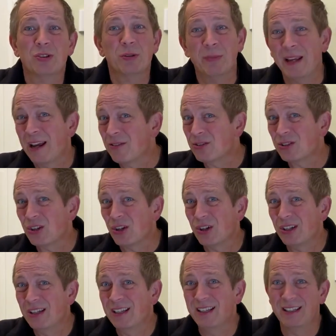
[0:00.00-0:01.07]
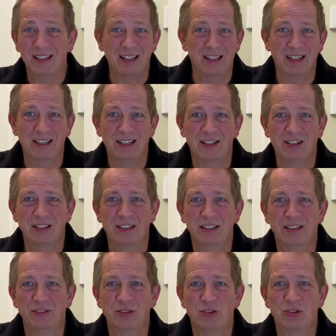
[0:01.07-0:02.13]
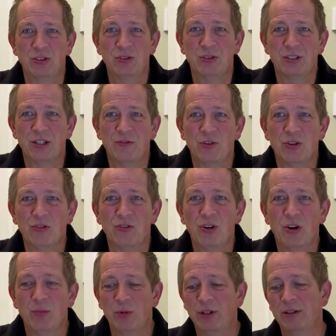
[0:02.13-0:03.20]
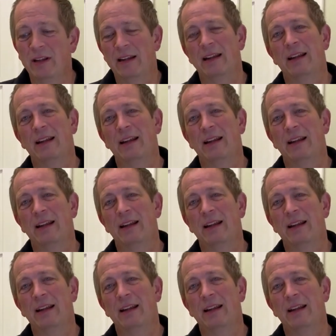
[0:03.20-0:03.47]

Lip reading: to be outside doing stuff on your allotment,